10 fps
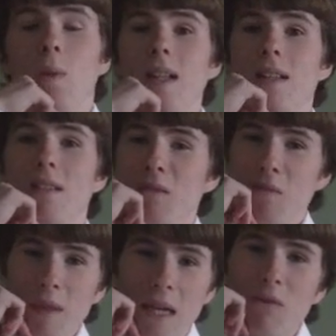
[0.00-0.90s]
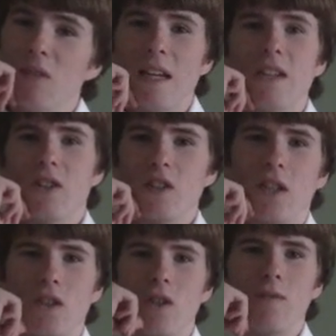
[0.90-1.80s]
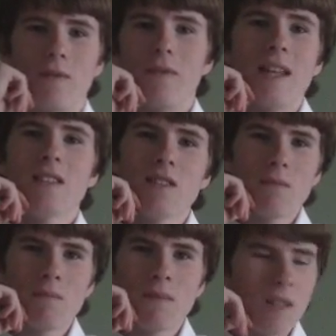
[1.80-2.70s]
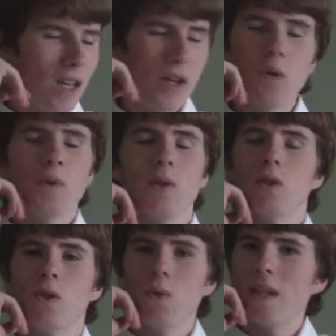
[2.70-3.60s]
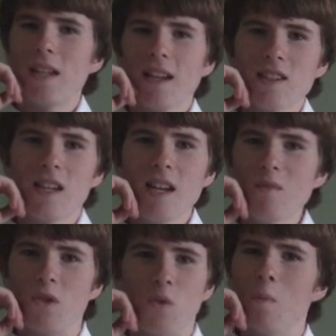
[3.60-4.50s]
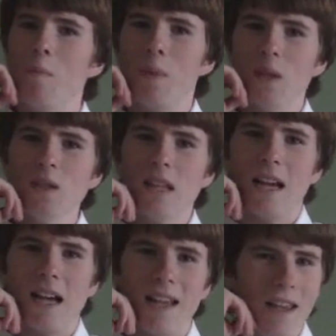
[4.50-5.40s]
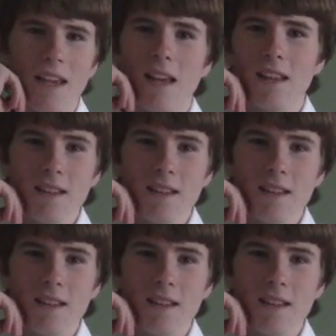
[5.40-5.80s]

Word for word: Well, that was an interesting turn of events. I hope you'll tune in next time to Bill Nye.